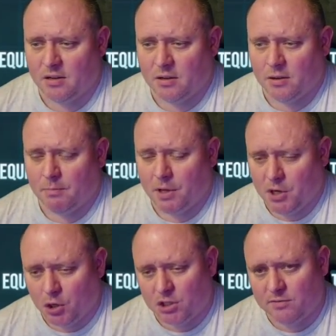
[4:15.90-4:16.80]

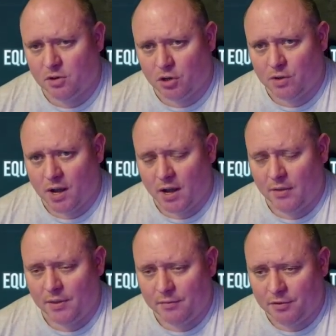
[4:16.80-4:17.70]
because of all that,
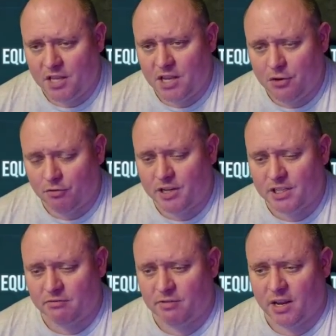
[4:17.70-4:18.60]
they've decreased
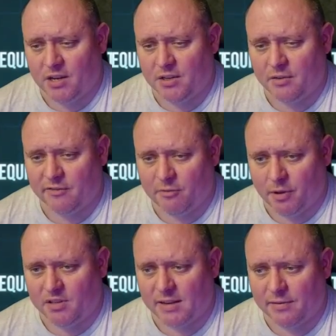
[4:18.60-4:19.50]
the range for
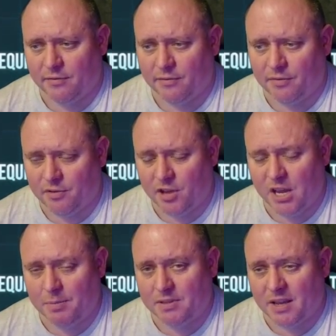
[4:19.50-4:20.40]
ability 11 from
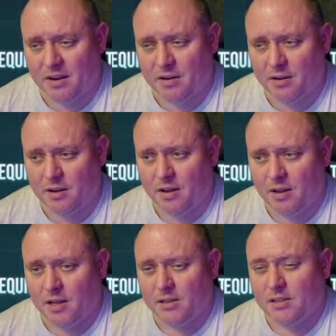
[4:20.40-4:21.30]
30%
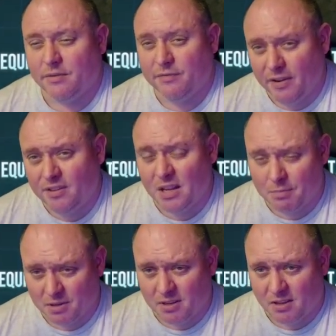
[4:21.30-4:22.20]
to
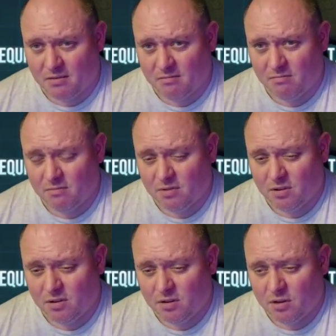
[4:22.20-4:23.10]
15%.
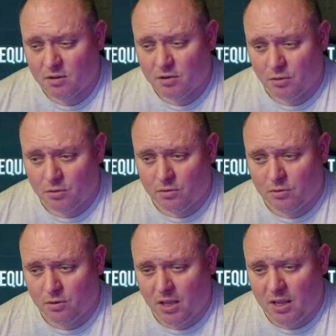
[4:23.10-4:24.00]
So
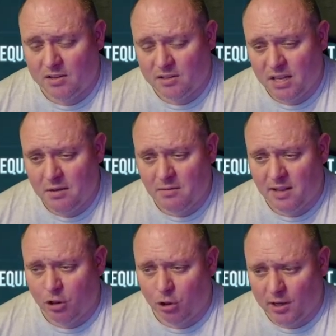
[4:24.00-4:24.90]
it seems like
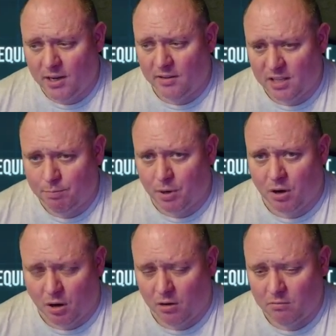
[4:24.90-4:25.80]
they're looking at this
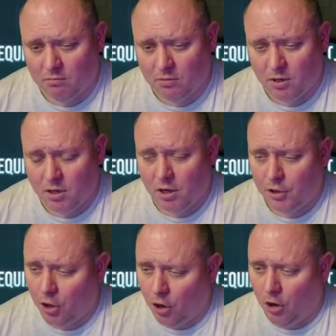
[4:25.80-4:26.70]
bot and
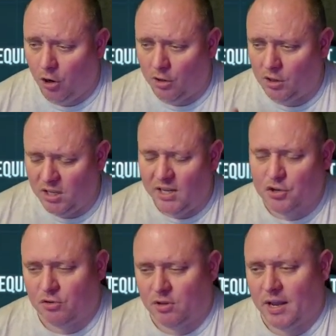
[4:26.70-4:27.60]

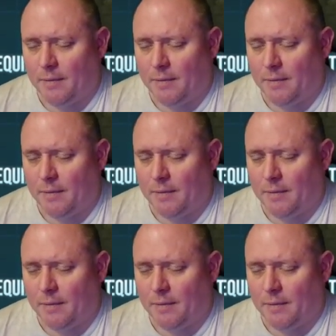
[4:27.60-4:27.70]
literally